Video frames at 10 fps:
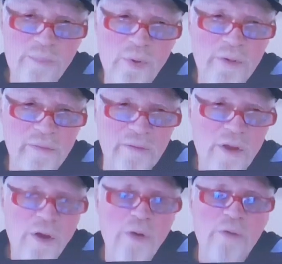important,
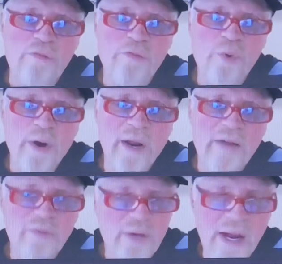
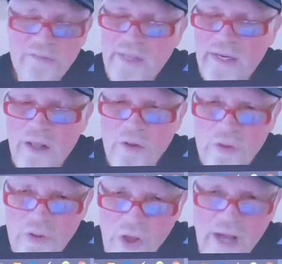forever, I've done a
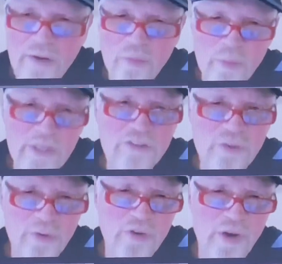lot of
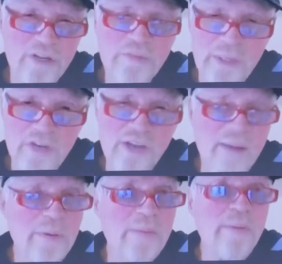research on this because
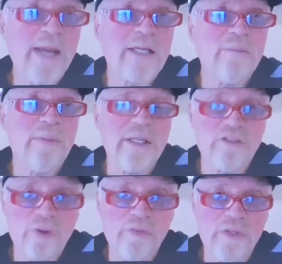I've been impacted by
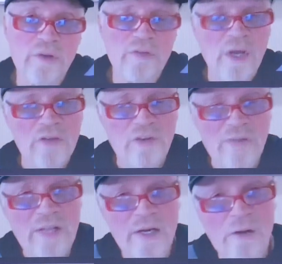this over the years. So
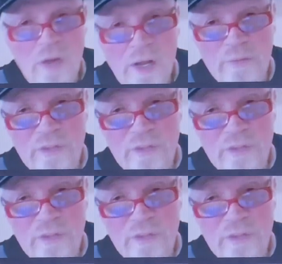I've done a lot of